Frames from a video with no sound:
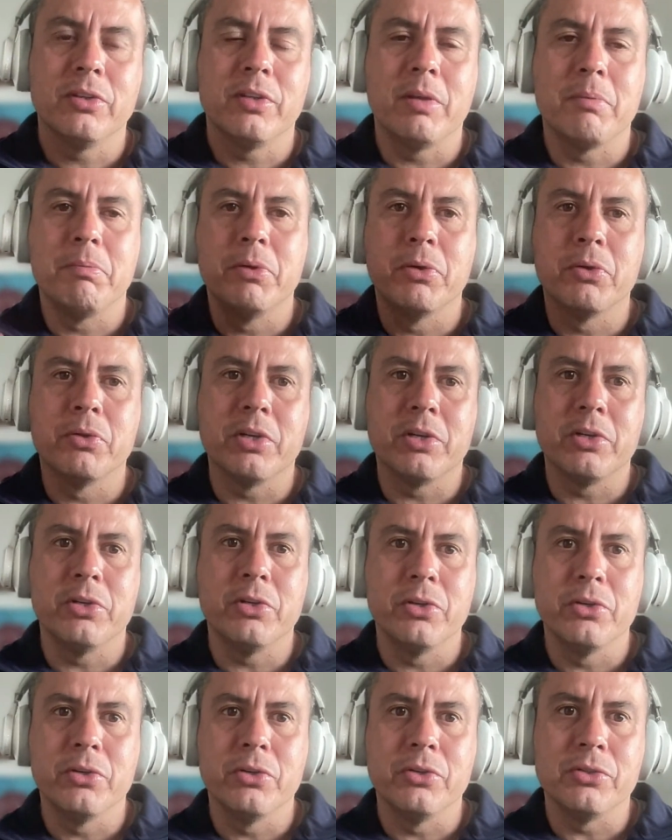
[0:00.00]
the builder
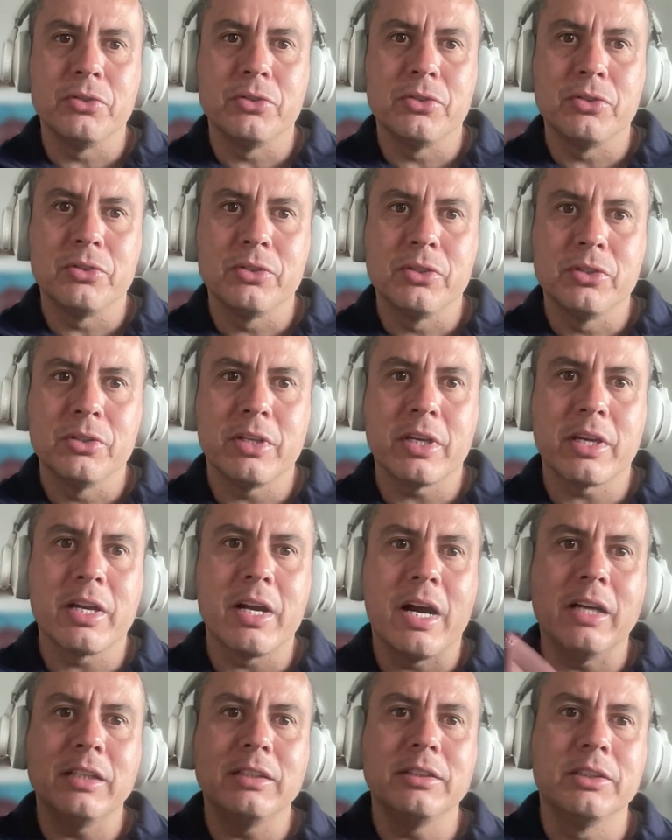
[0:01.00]
use, the
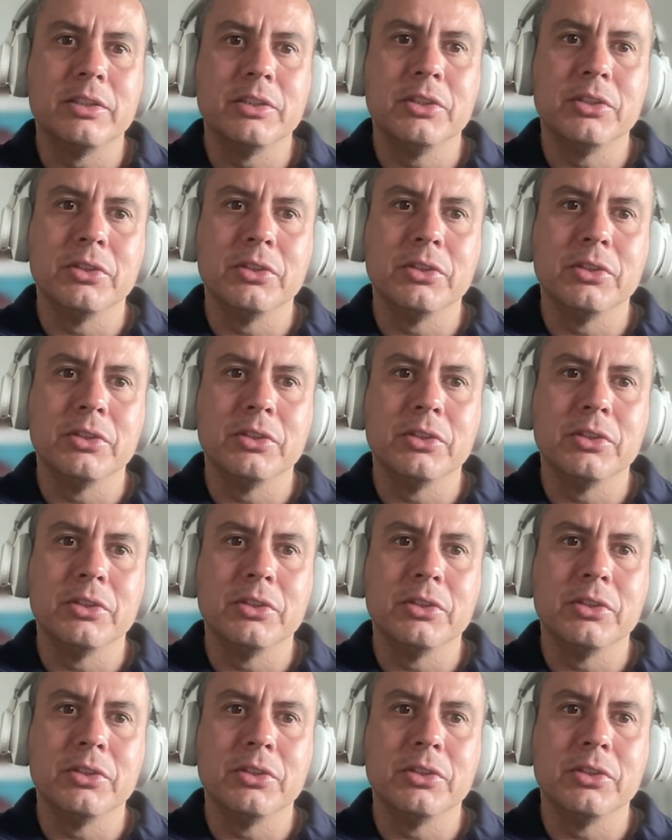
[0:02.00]
gardener